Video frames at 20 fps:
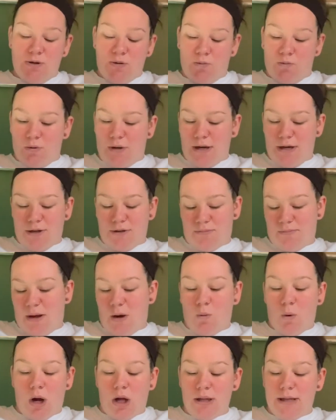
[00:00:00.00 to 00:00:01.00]
with my
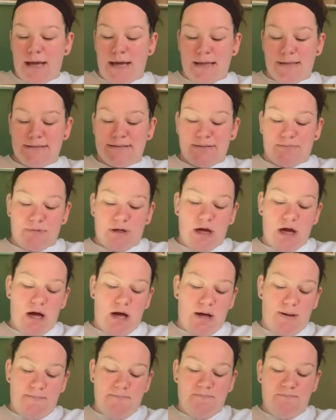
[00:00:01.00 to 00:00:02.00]
wallet and some
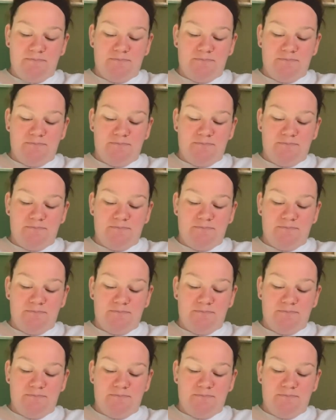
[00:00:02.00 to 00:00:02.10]
gum,